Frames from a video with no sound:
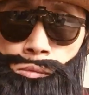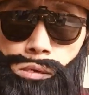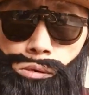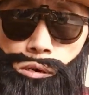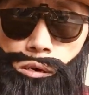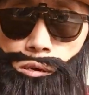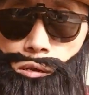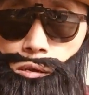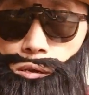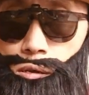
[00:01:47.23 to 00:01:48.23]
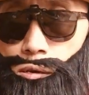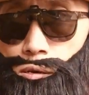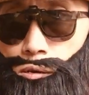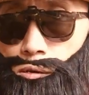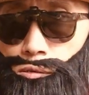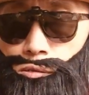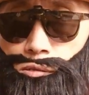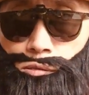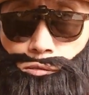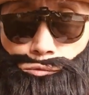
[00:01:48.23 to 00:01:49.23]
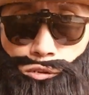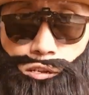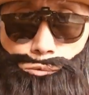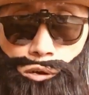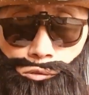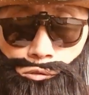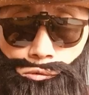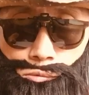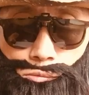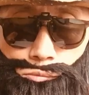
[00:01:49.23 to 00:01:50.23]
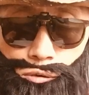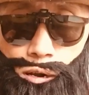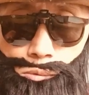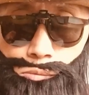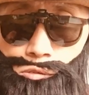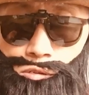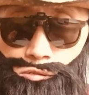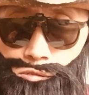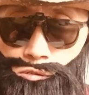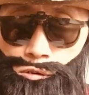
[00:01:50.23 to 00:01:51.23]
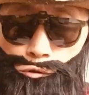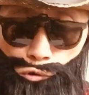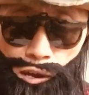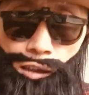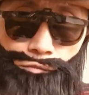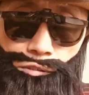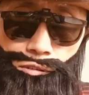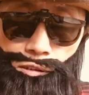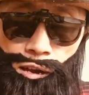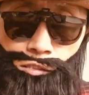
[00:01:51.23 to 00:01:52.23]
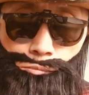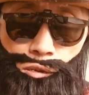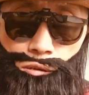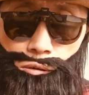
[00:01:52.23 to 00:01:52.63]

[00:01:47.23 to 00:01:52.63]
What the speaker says: Okay, the really well-known problem is the Kraft ice maker.